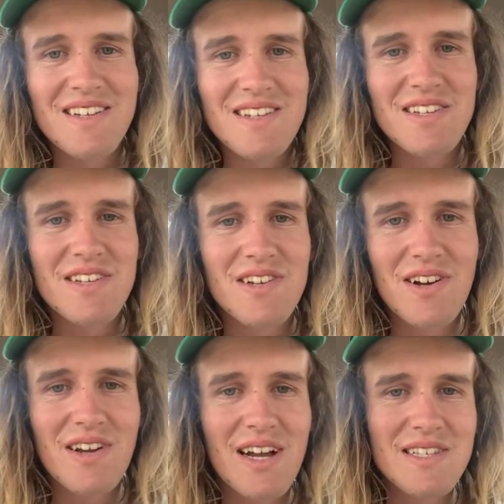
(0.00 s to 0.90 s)

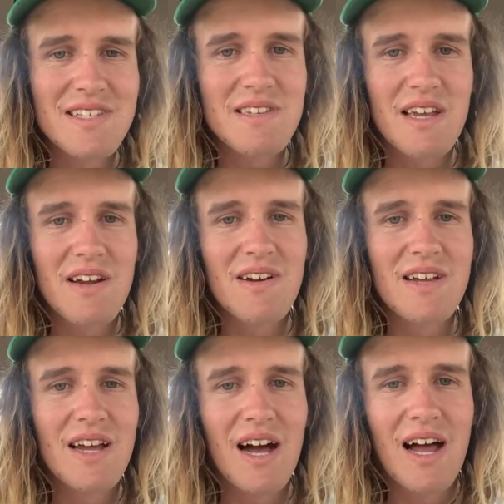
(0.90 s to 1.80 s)
Shogun
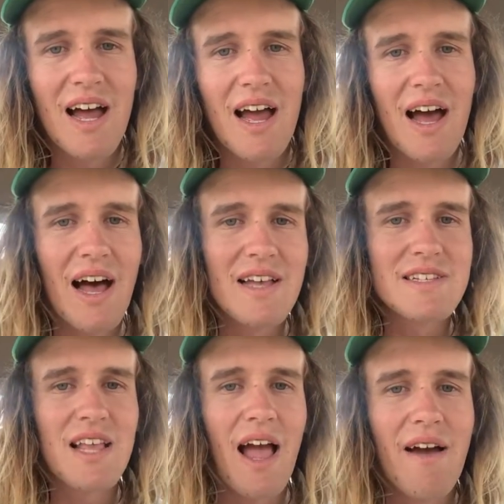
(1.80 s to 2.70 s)
Scary
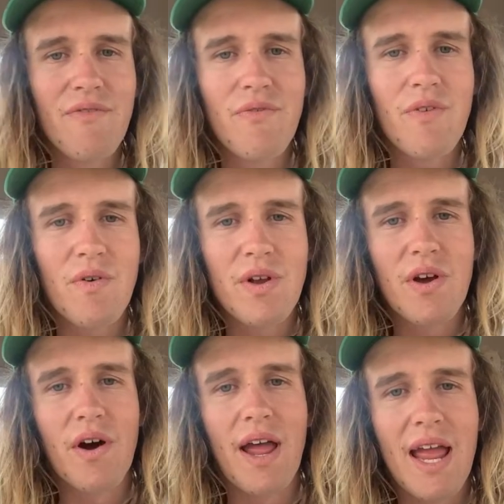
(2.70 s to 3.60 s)
asks, have we
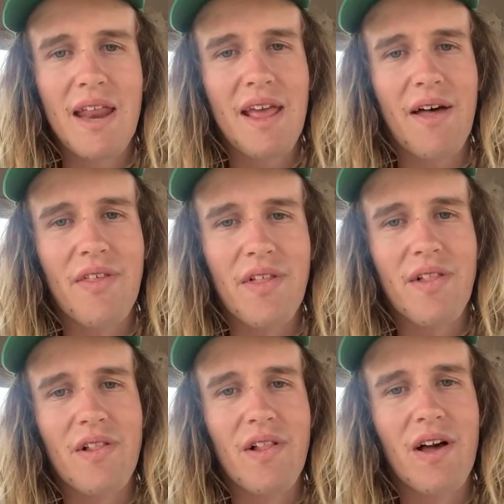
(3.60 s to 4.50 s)
got any
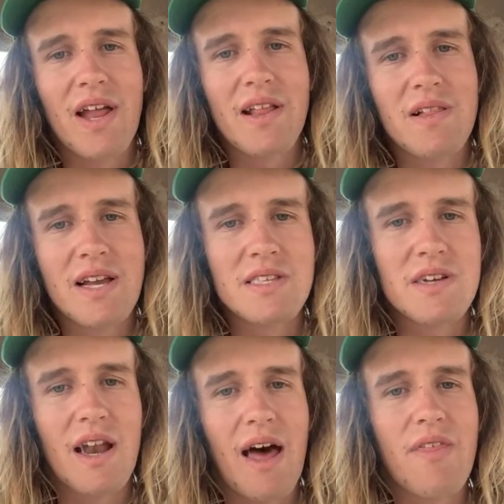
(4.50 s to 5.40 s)
leads
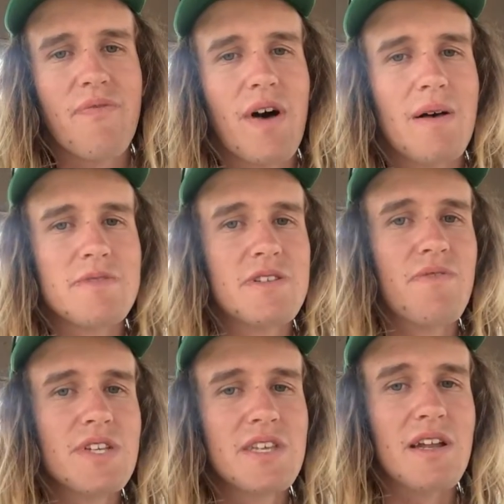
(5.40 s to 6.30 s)
on other farms to
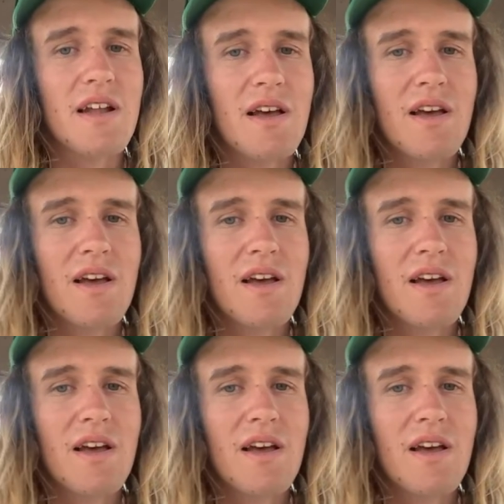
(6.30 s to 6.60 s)
visit?